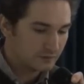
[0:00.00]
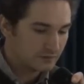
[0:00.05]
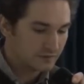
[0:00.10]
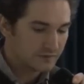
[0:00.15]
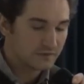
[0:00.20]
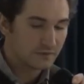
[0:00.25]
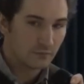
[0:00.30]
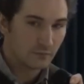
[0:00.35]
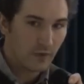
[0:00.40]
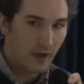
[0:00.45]

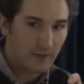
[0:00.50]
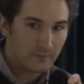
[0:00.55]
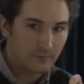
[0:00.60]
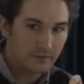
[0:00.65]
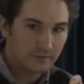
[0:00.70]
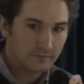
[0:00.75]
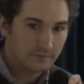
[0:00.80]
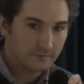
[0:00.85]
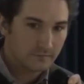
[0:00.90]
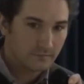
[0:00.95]
just the
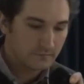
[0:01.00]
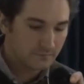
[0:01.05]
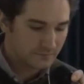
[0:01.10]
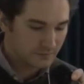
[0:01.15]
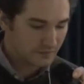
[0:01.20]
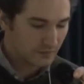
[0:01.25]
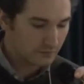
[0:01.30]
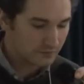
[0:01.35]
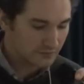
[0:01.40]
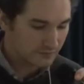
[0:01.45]
rapid
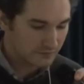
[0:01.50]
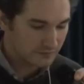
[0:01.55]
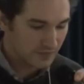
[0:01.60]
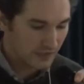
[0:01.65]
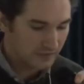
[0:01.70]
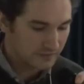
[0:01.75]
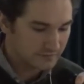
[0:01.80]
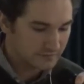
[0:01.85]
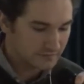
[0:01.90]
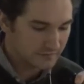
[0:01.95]
social
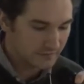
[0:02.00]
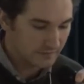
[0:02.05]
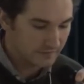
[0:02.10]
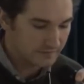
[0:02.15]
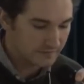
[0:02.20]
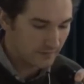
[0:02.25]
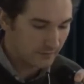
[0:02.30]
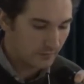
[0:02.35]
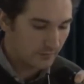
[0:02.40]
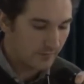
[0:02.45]
change that
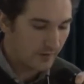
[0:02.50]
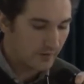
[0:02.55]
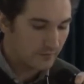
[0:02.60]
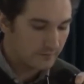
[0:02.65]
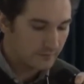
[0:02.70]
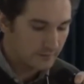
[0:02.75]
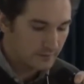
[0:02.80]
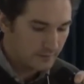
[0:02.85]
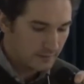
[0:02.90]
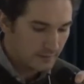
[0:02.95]
has come
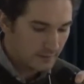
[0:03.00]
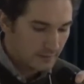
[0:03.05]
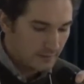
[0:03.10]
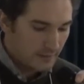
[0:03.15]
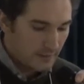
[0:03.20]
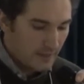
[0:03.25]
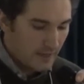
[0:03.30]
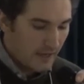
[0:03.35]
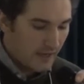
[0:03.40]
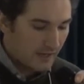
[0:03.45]
about.
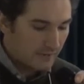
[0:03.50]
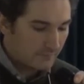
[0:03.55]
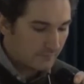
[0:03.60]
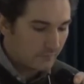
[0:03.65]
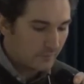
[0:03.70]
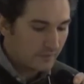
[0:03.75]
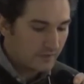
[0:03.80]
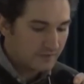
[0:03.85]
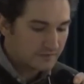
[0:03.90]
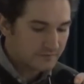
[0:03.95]
And
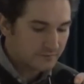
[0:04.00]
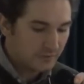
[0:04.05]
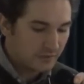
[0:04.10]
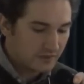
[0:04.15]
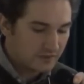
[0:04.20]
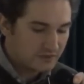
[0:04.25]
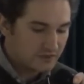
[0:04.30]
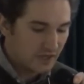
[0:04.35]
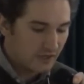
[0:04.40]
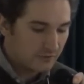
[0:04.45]
for this we
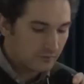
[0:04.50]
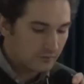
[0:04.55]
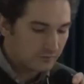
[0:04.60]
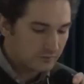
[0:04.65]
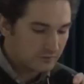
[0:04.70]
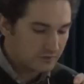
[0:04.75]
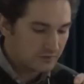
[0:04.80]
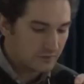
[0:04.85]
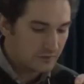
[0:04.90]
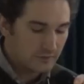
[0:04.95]
need
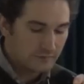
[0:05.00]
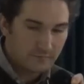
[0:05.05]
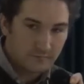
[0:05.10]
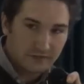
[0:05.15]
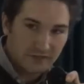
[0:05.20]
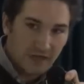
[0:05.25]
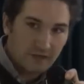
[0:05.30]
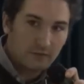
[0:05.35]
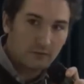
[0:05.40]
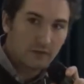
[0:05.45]

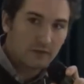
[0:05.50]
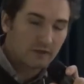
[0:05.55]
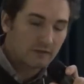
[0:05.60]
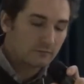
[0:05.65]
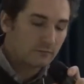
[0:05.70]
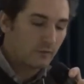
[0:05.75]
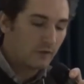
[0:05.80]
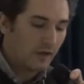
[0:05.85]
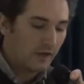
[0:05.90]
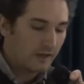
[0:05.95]

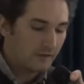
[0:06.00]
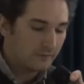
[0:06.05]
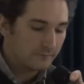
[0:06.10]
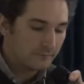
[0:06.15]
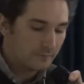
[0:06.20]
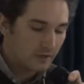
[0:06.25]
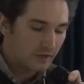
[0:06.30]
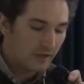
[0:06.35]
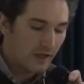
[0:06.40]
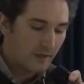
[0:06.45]
genuine
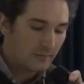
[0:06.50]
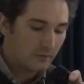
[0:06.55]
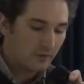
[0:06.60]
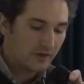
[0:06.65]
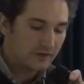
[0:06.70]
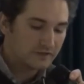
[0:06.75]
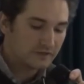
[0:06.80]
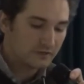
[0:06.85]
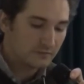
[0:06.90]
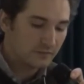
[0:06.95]

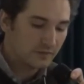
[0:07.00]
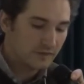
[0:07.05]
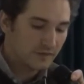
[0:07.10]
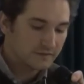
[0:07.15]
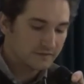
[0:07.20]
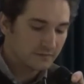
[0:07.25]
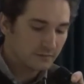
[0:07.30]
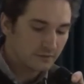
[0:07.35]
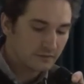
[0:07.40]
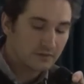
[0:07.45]
collaboration,
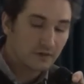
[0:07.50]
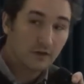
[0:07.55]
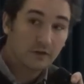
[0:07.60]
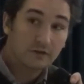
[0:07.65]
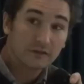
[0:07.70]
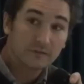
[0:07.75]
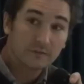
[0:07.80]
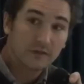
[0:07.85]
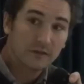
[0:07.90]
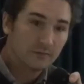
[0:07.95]
because it
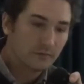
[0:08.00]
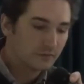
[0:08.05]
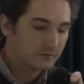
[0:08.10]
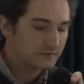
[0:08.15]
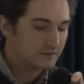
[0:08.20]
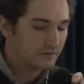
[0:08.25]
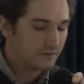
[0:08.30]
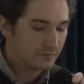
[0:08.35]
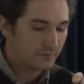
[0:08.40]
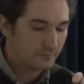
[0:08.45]
returns people
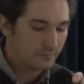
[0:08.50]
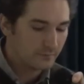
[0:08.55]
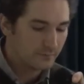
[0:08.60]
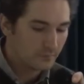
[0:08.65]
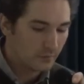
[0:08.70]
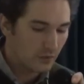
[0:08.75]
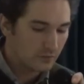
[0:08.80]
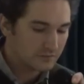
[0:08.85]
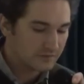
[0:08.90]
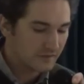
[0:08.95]
to the
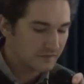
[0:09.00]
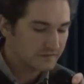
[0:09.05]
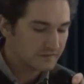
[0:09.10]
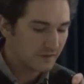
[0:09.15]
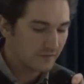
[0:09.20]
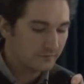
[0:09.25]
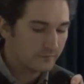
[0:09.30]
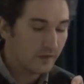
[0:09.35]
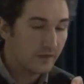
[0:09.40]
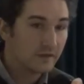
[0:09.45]

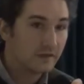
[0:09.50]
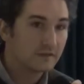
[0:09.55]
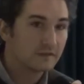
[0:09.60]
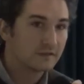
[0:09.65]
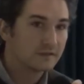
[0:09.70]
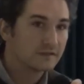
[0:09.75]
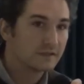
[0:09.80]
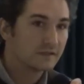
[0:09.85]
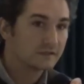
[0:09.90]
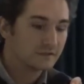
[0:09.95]
process of making
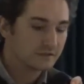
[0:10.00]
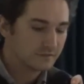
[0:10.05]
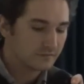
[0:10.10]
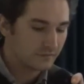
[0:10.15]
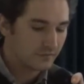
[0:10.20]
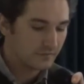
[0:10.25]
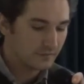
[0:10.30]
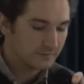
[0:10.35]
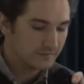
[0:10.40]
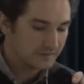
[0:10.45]
decisions
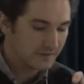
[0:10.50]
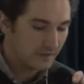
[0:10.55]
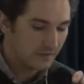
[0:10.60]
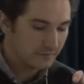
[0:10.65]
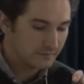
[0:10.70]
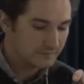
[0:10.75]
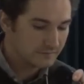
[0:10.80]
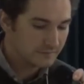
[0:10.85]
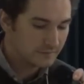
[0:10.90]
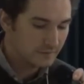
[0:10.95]
for
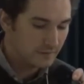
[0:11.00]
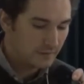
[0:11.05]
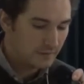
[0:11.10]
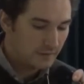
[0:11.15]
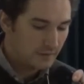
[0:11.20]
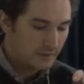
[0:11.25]
themselves.